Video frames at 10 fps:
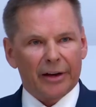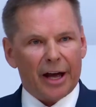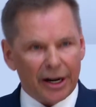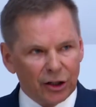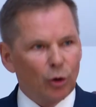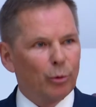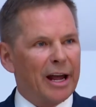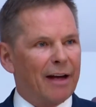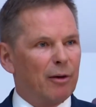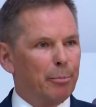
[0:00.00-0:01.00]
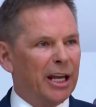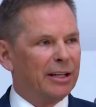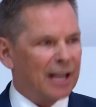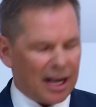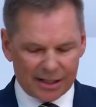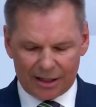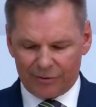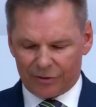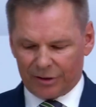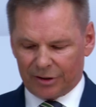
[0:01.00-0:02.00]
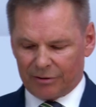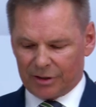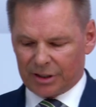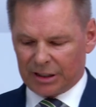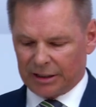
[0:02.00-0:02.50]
I know we have a big task in front of us.